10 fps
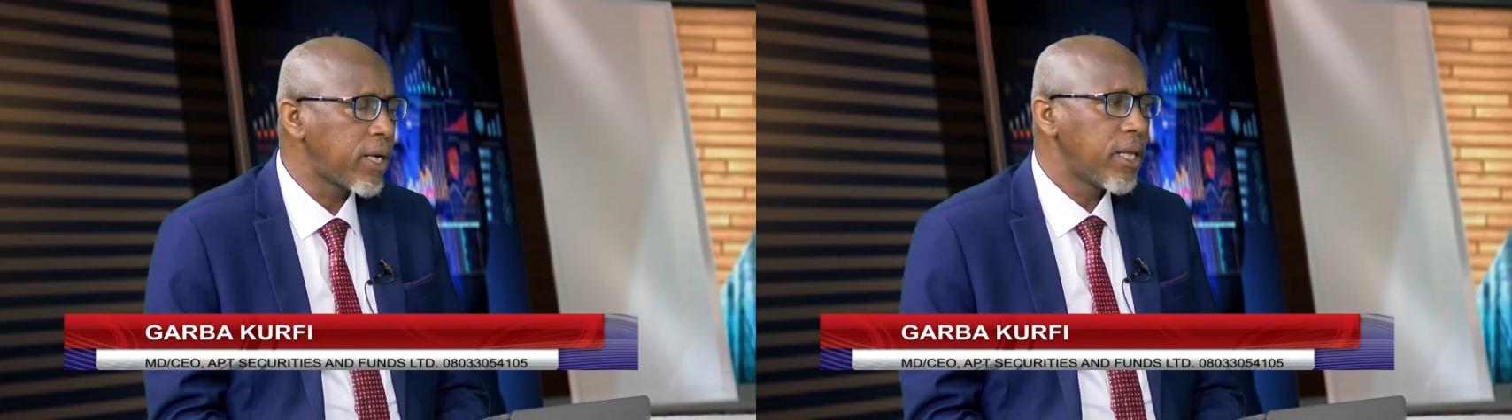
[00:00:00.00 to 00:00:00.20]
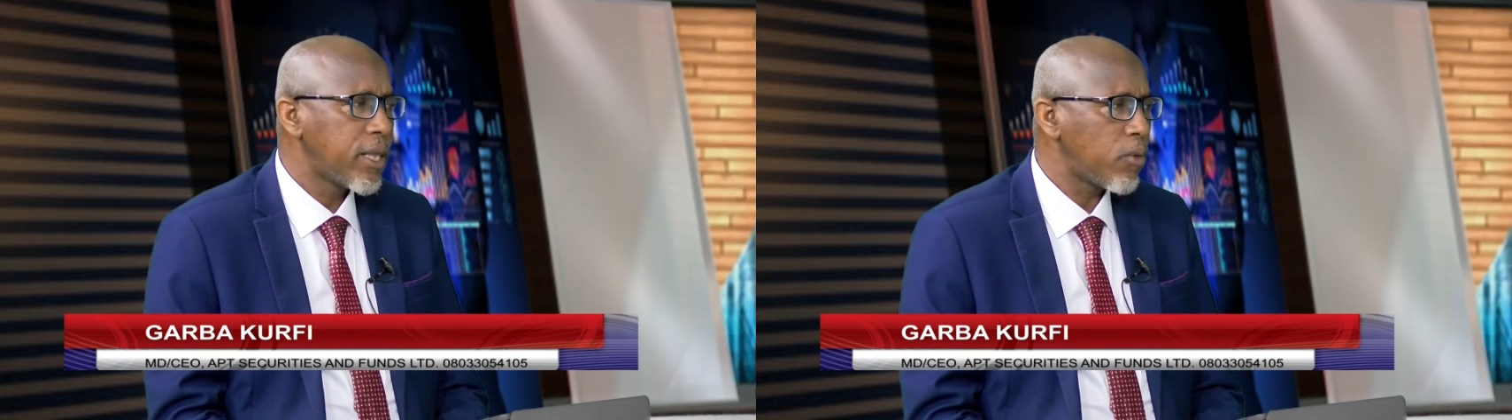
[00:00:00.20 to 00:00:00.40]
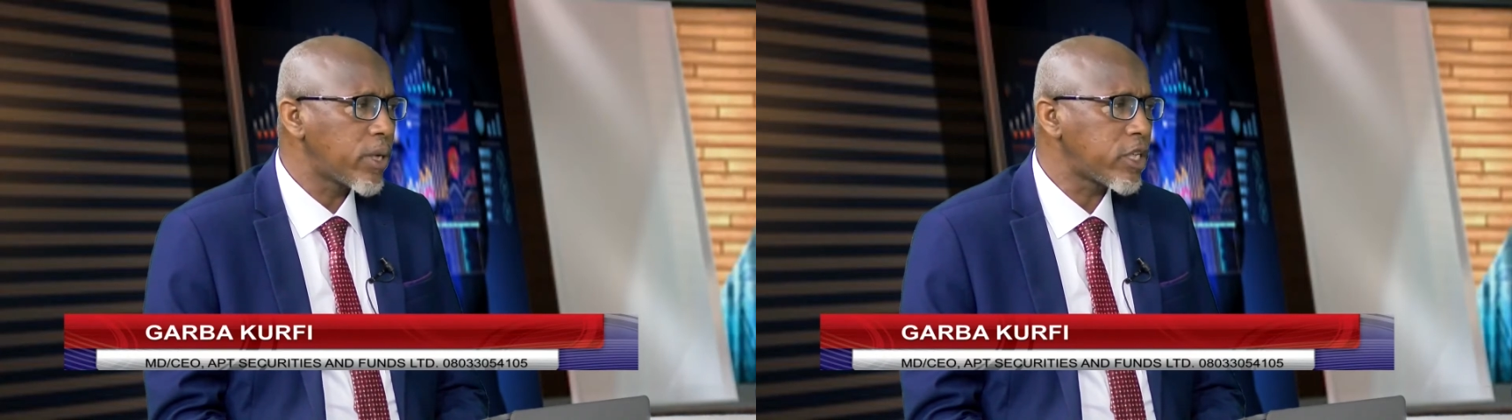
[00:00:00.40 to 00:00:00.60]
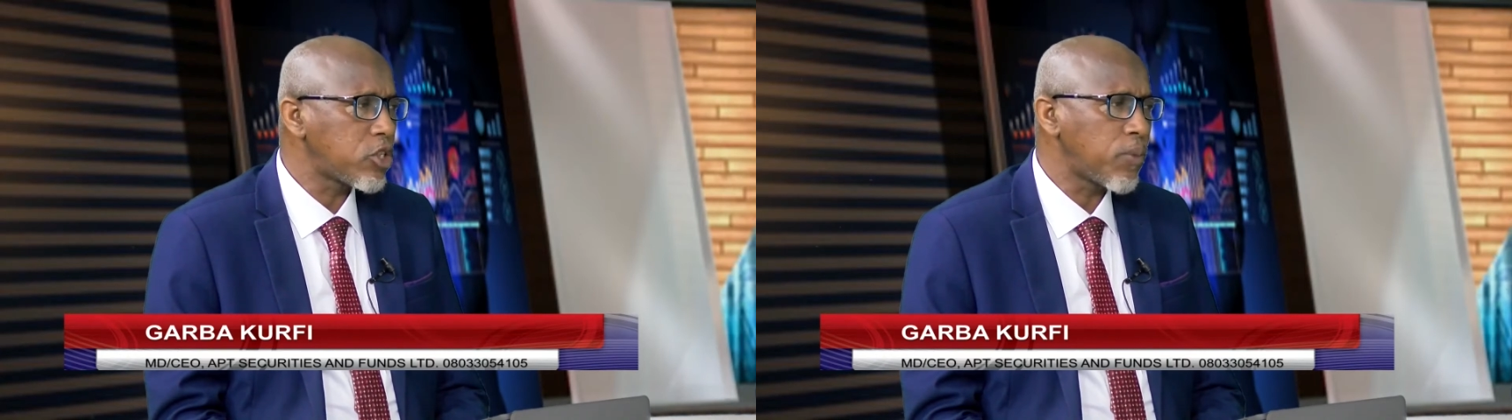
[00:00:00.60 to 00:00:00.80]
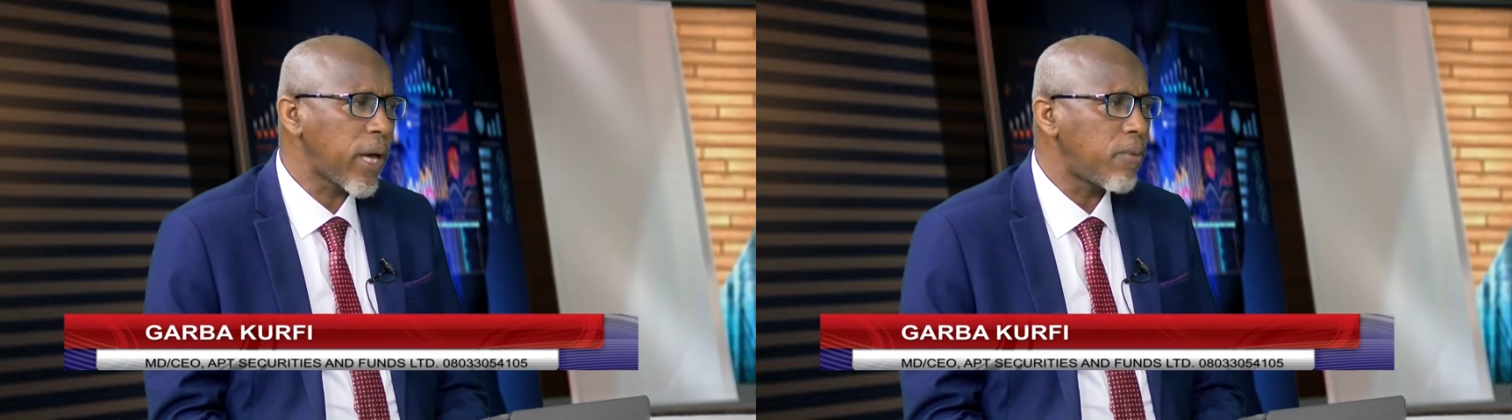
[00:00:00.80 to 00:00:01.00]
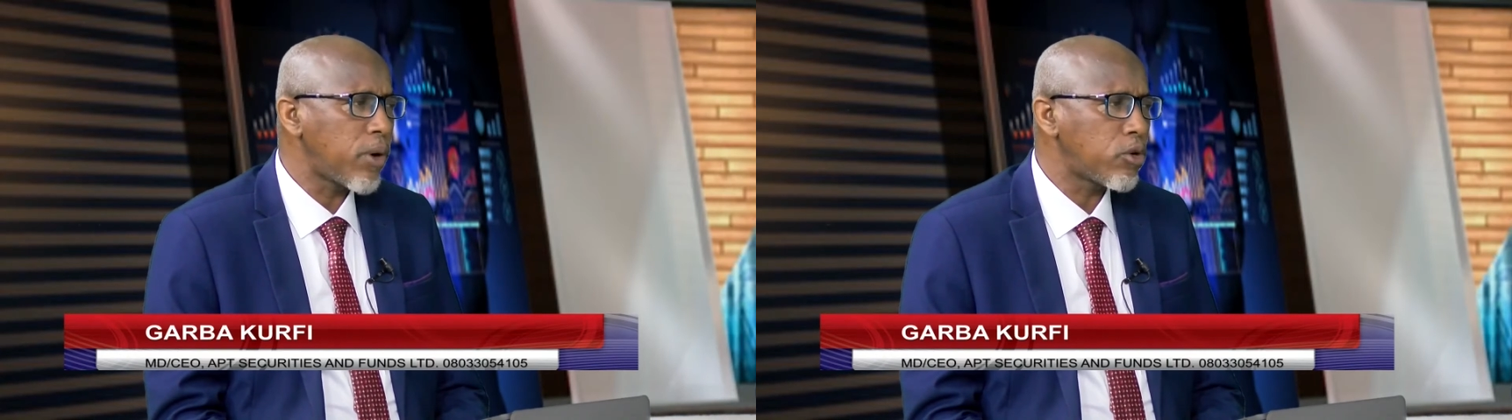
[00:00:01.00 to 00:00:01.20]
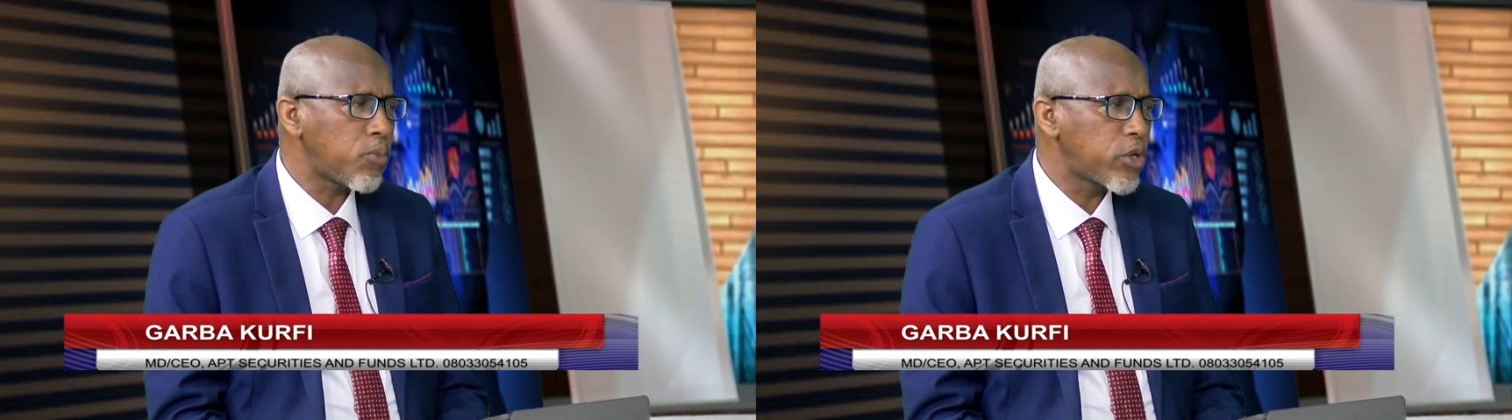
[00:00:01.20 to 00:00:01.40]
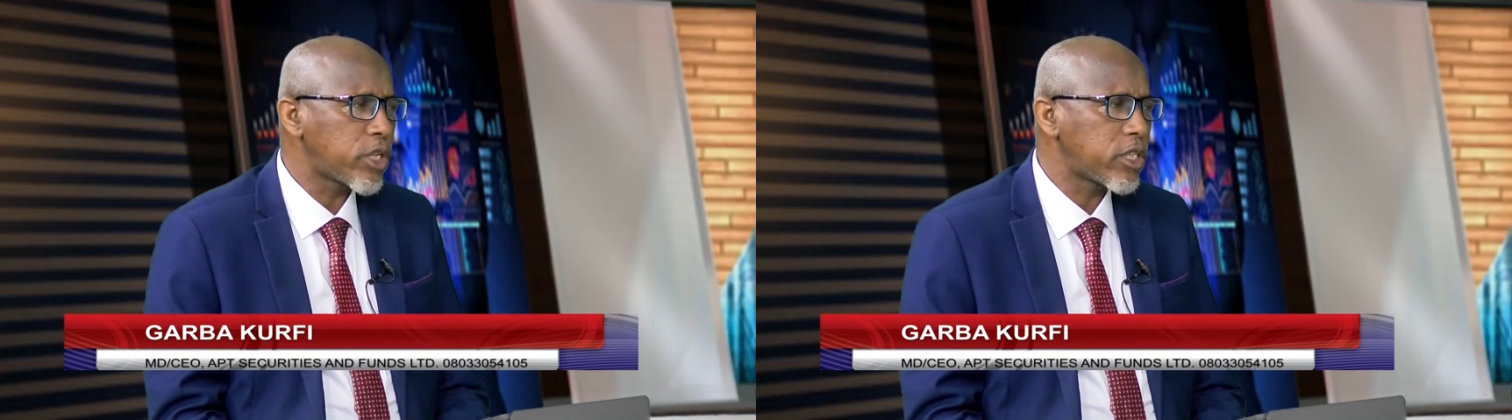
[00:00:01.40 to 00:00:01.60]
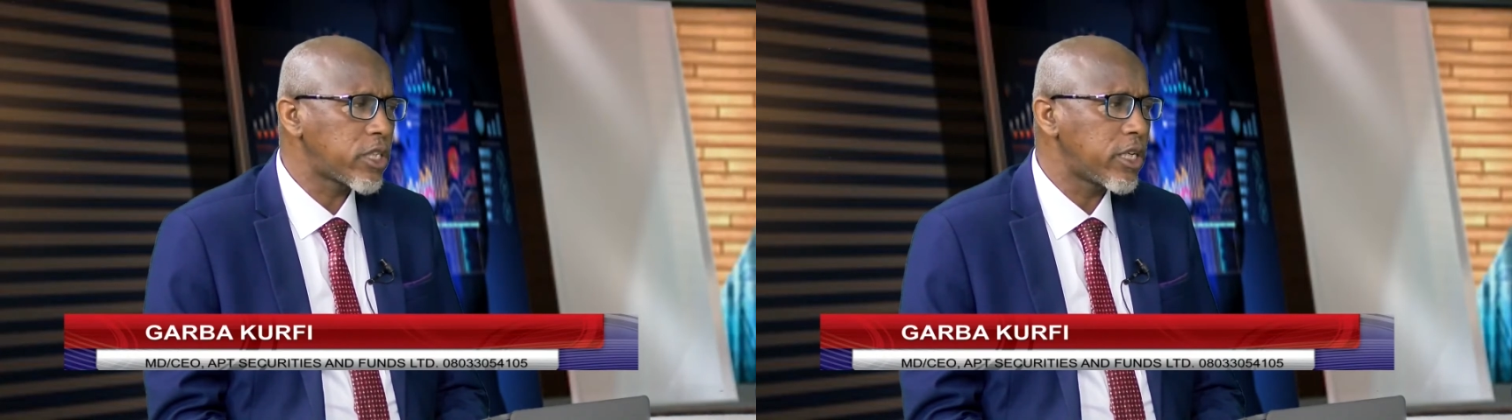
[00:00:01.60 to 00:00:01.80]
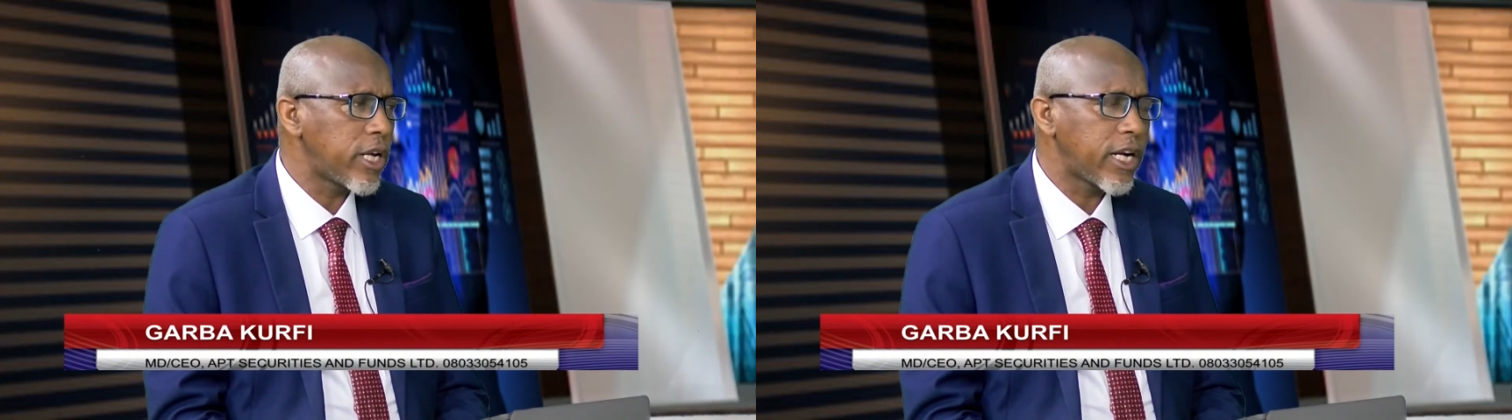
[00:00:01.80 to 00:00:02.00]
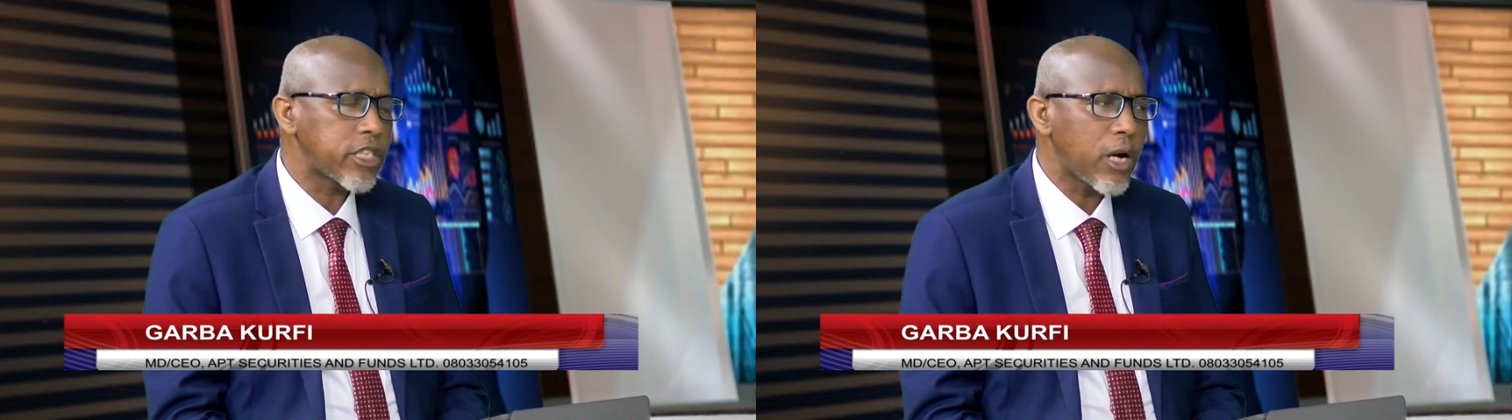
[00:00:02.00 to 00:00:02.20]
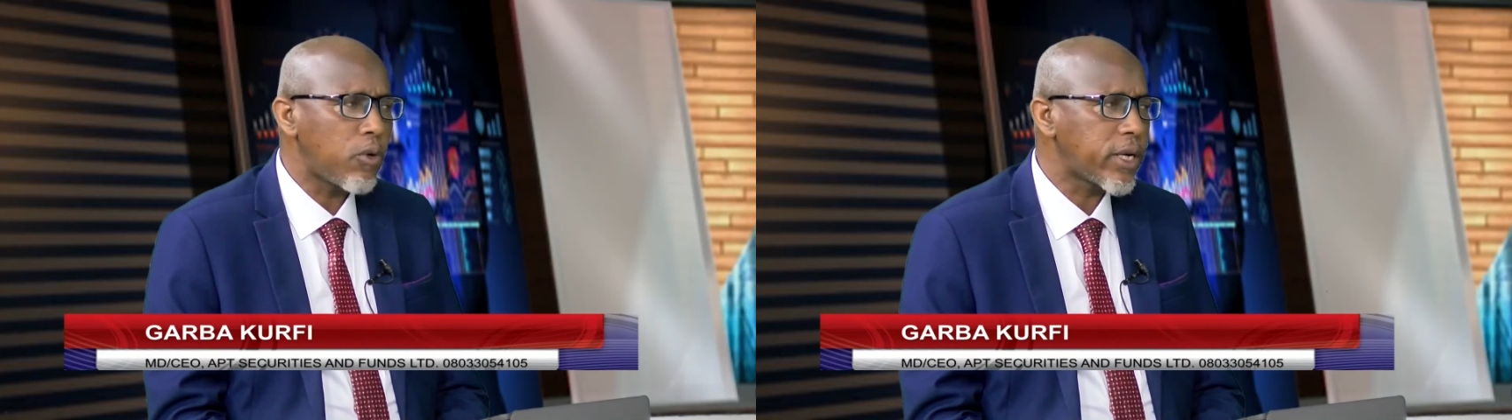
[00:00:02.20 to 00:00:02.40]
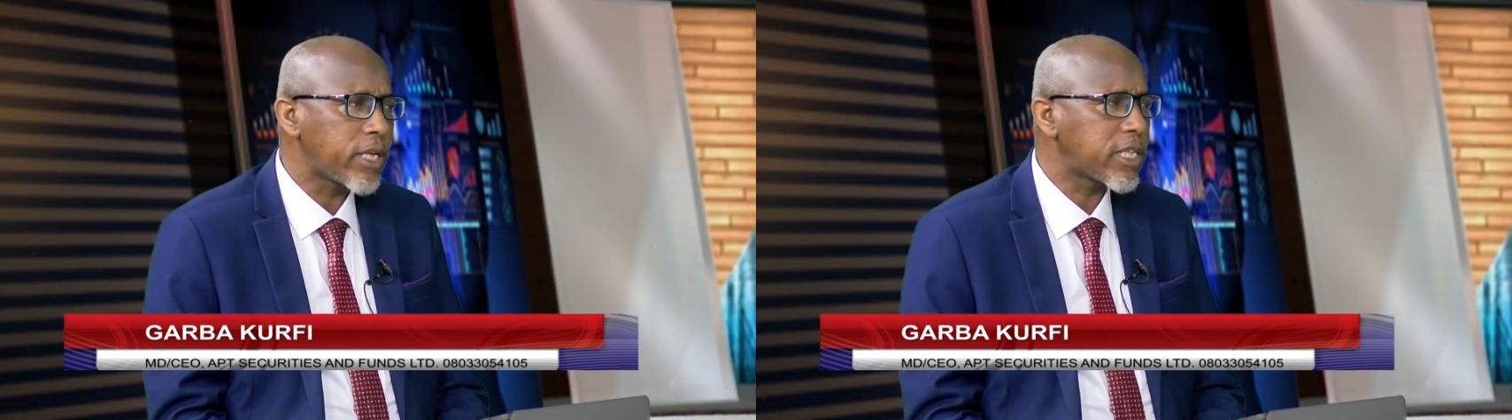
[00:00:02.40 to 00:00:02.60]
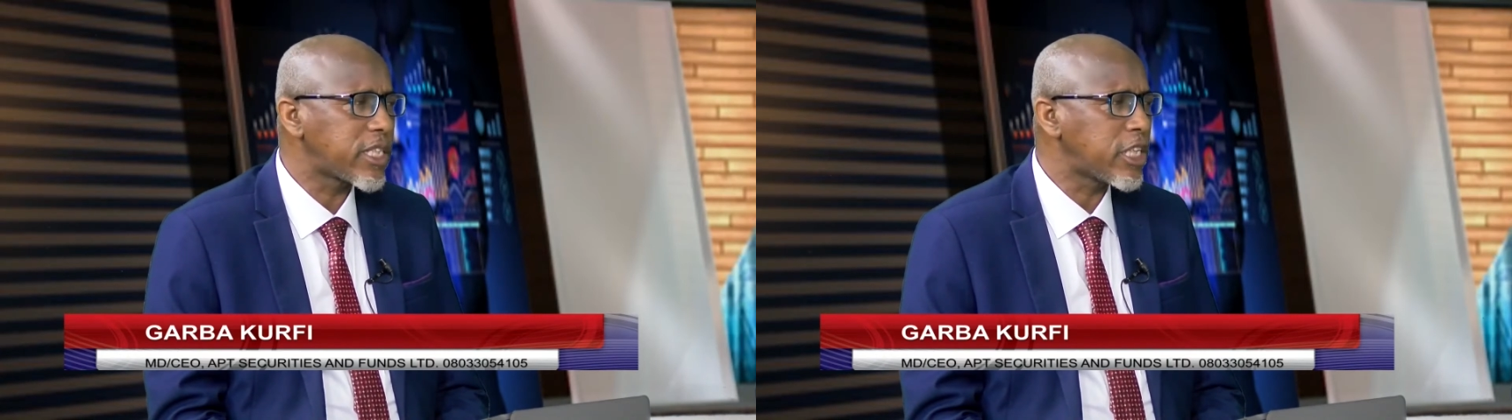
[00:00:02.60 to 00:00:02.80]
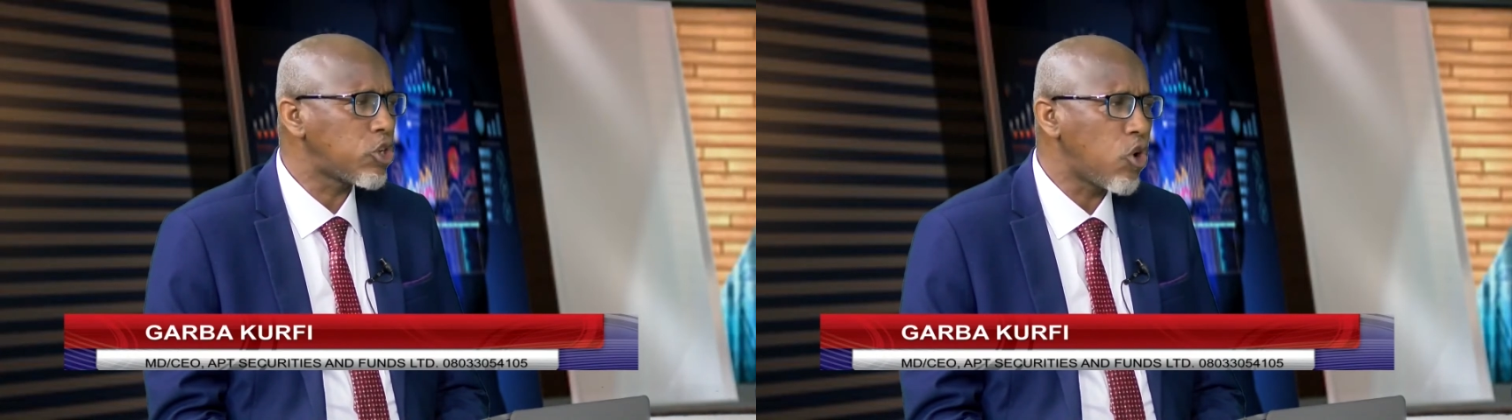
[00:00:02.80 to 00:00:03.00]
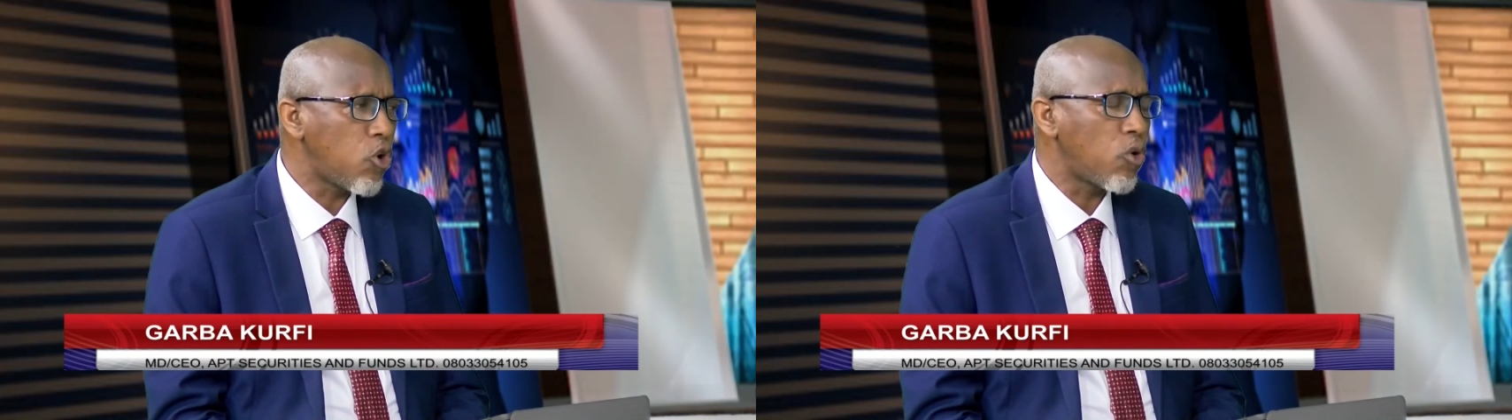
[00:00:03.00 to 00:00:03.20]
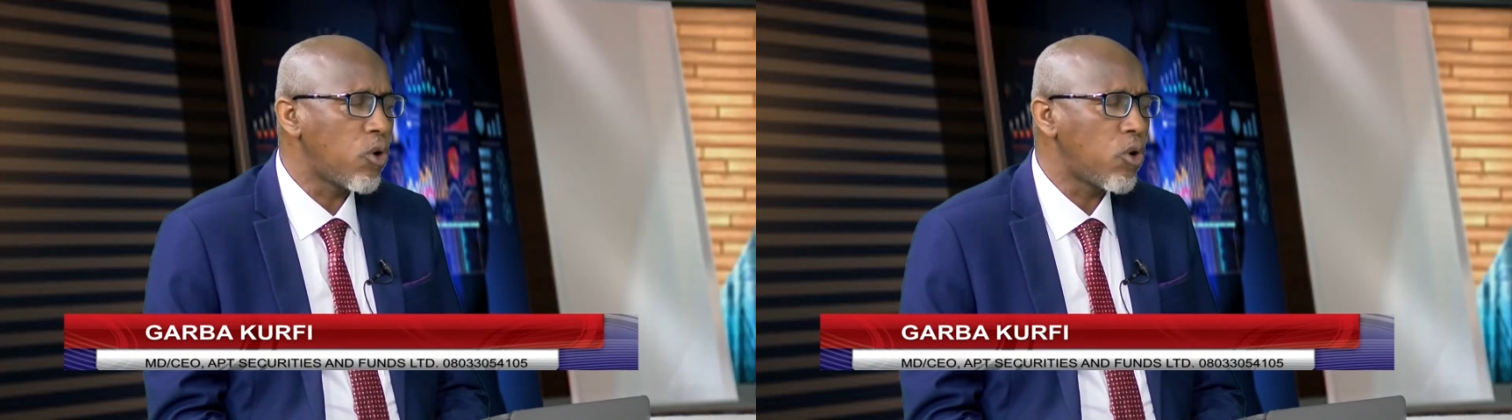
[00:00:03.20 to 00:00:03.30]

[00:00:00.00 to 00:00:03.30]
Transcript: they wanted to pay about 43 naira. Shareholders said no.